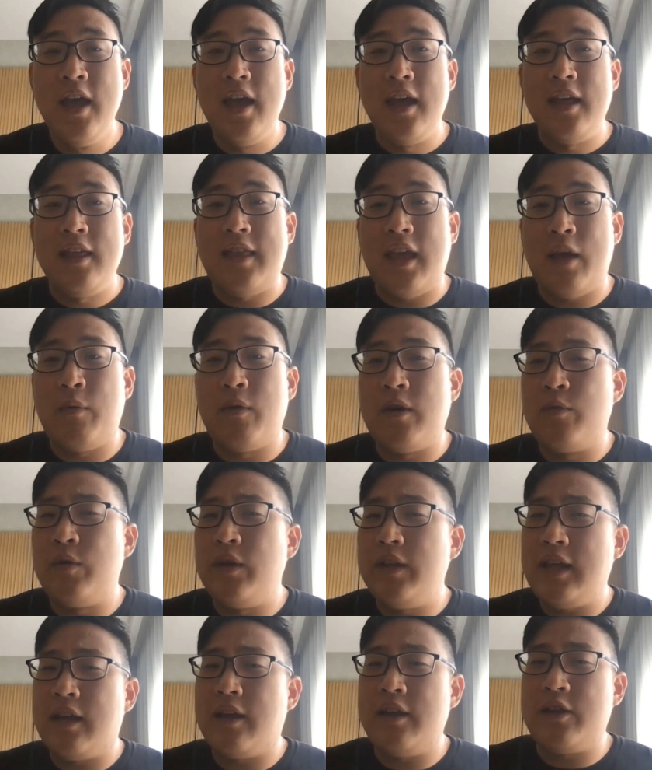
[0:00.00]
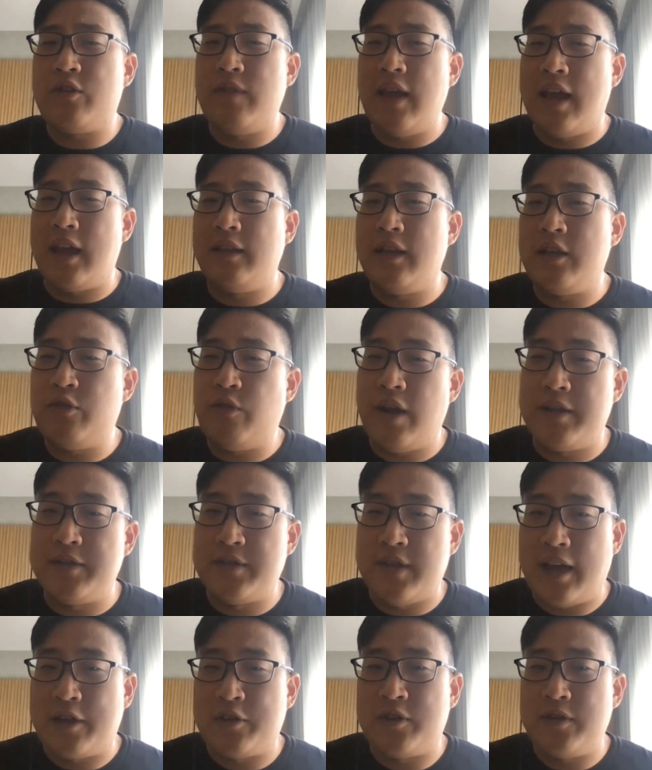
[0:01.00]
They were really good at handling
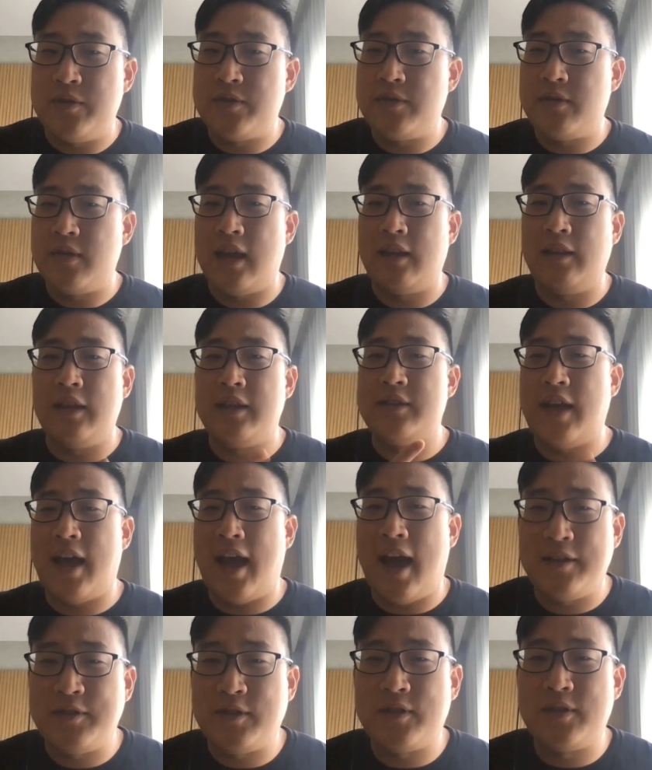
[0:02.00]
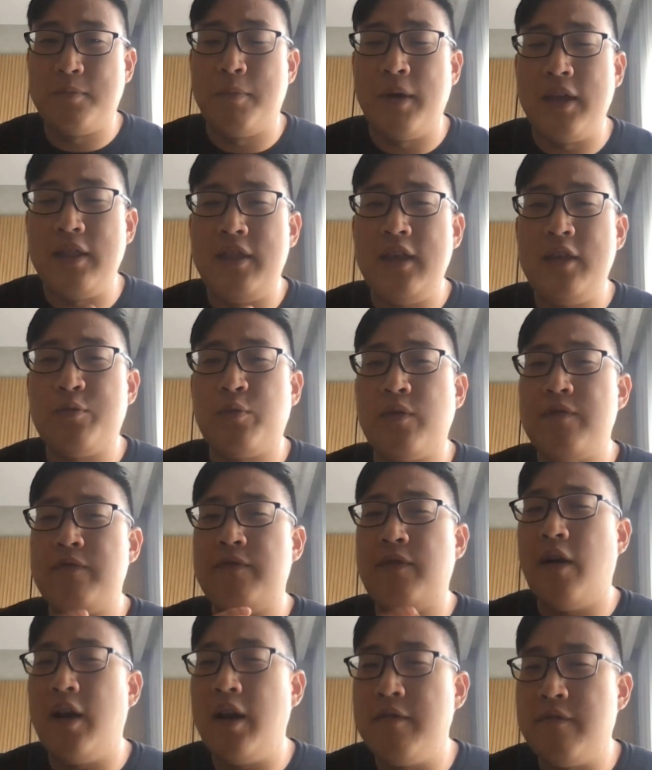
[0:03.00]
transactions, handling tasks, but these were
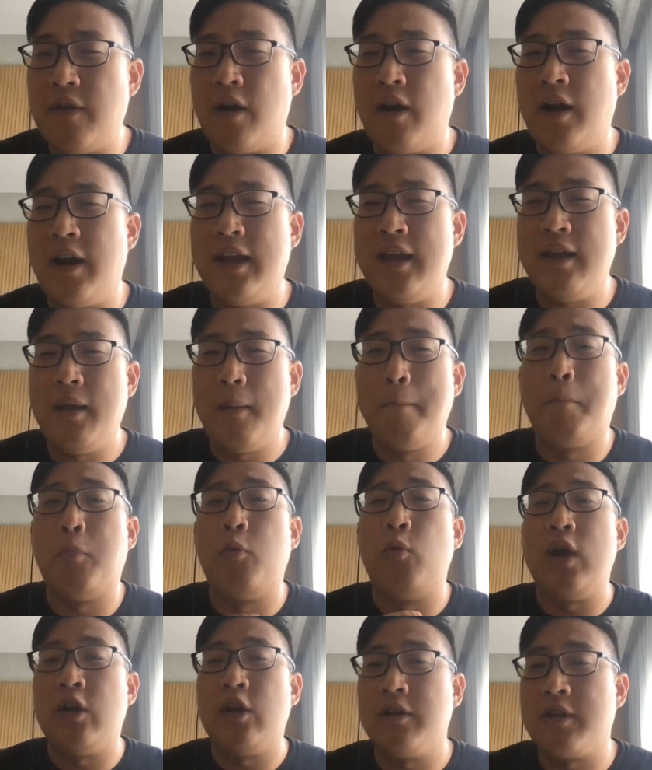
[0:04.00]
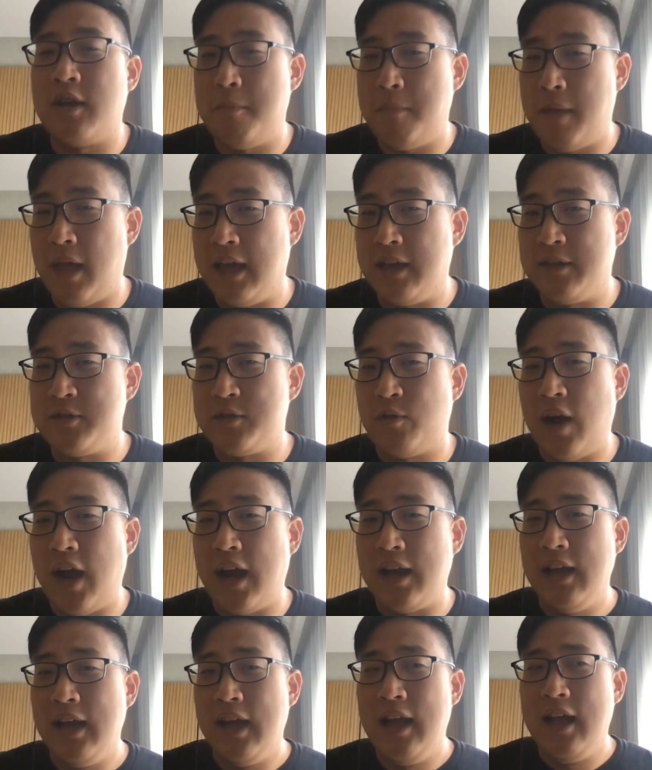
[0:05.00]
very, very brittle commands,
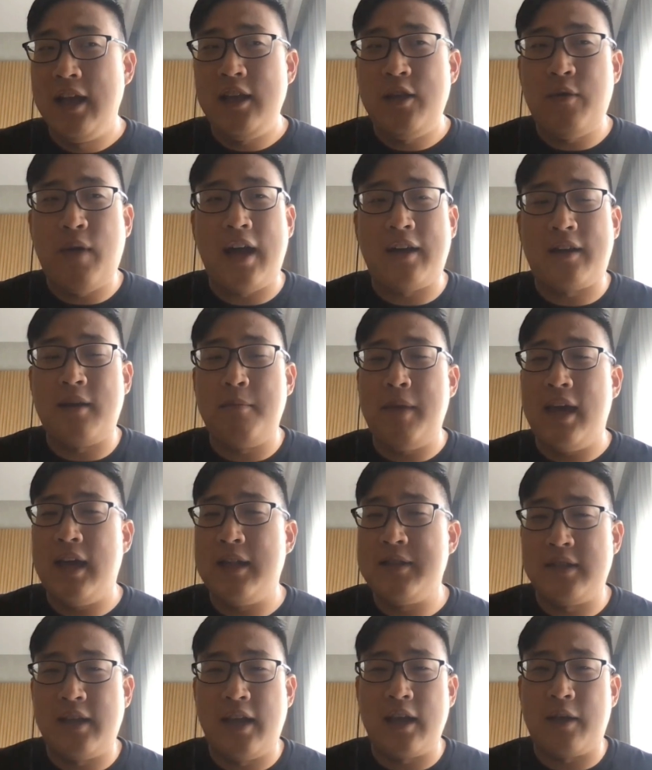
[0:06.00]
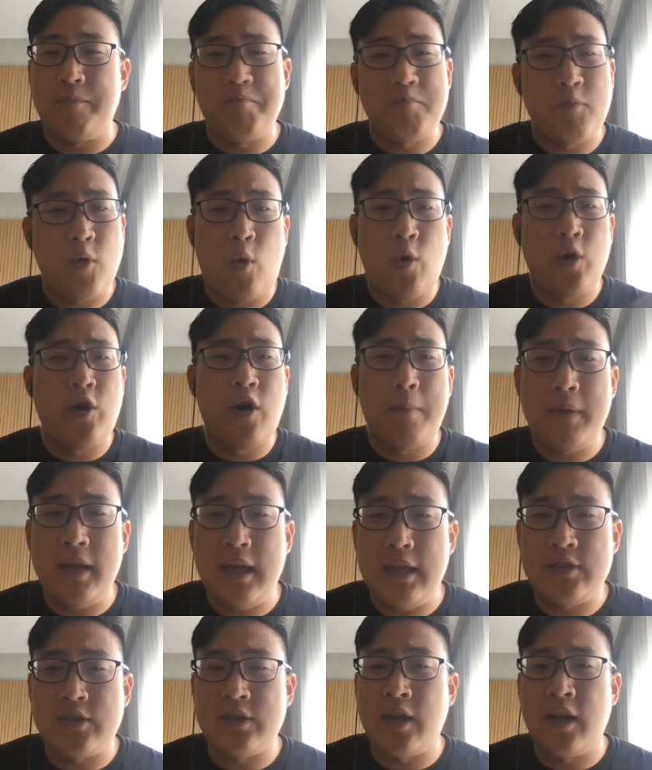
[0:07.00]
right? You had commands like order a
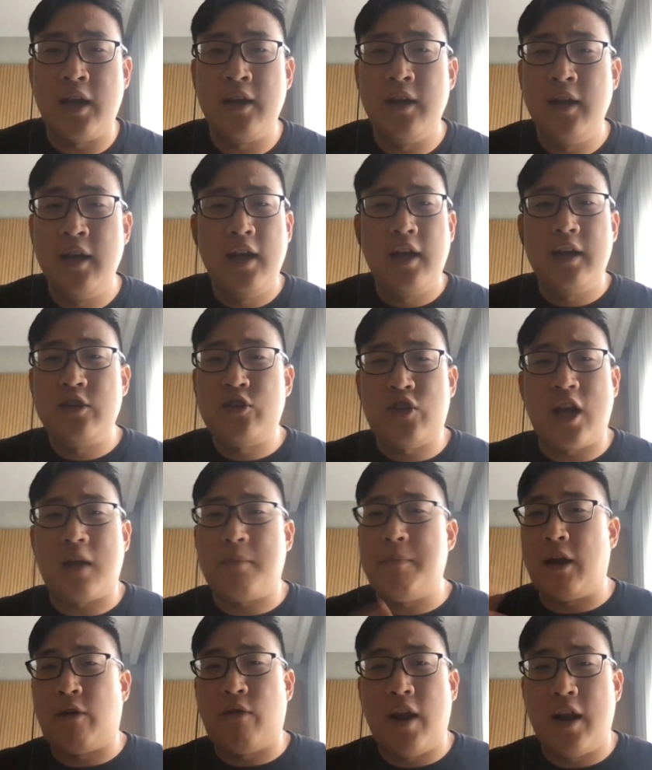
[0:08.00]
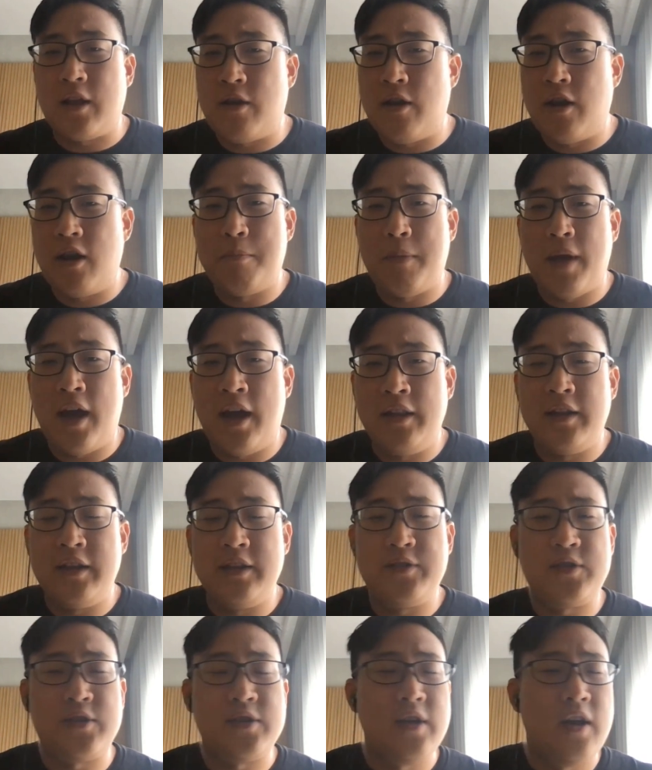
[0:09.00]
pizza, check my credit card
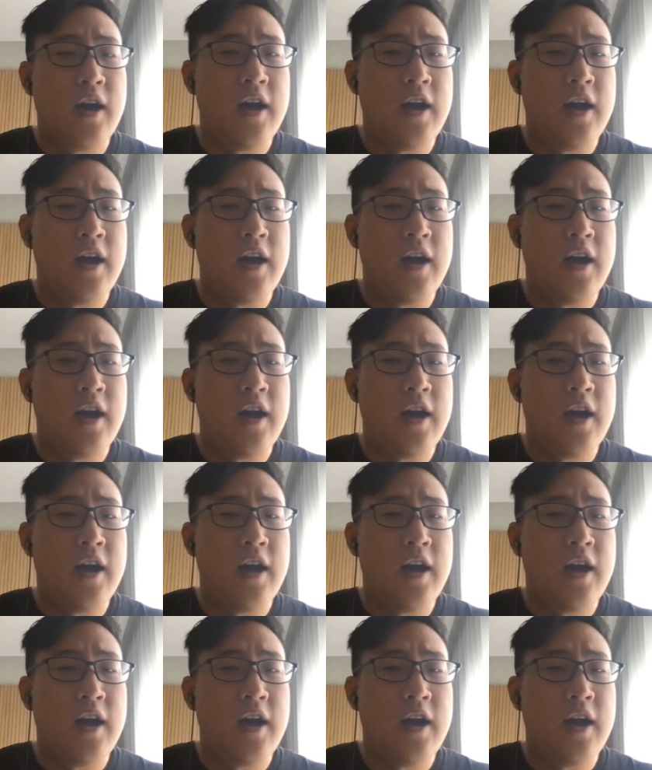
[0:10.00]
balance,